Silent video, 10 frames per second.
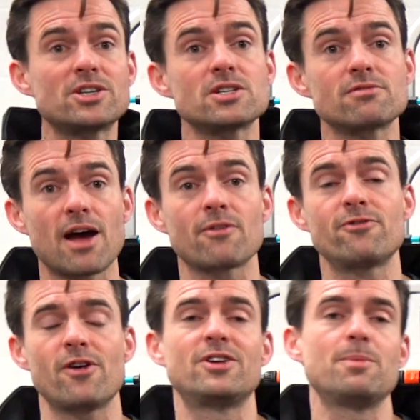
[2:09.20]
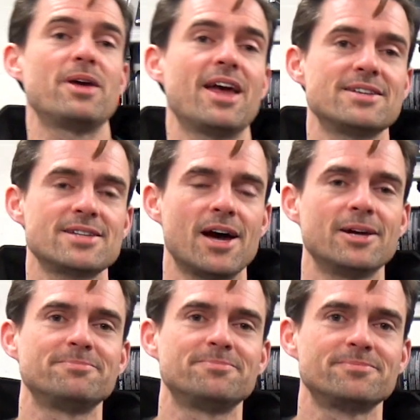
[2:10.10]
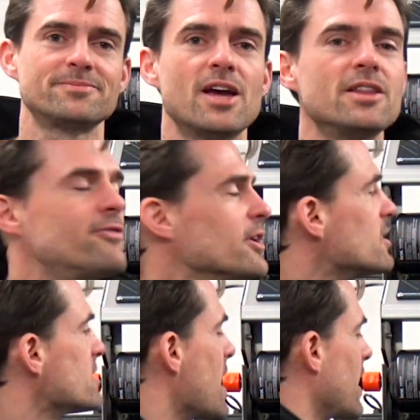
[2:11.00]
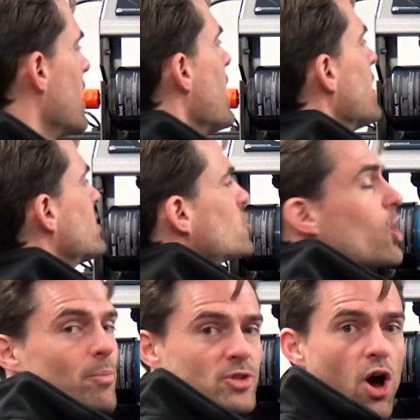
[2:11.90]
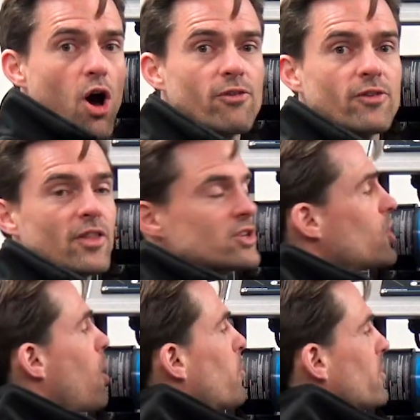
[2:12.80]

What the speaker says: which is around 50 psi. The filter stack is topped off at the top